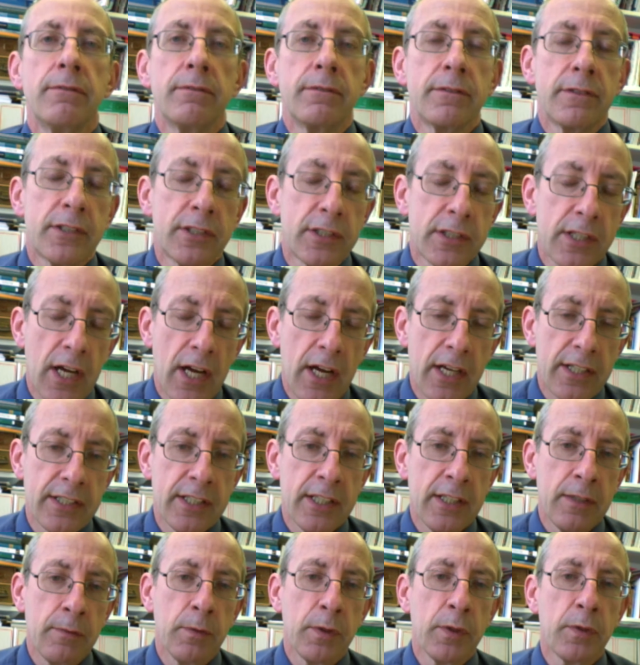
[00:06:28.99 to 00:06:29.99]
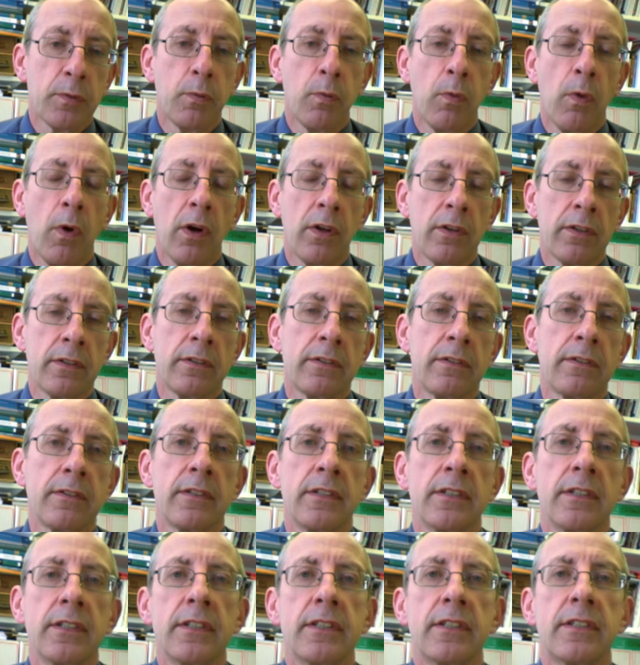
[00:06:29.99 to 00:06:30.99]
Starting with one
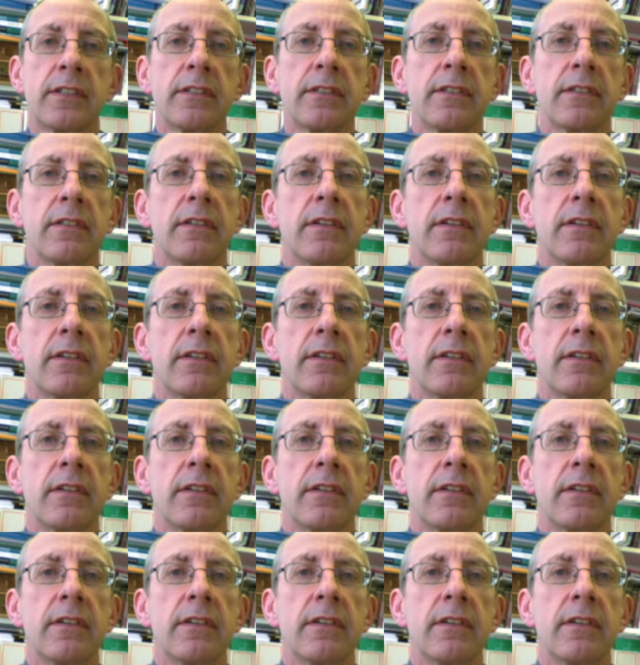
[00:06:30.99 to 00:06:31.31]
that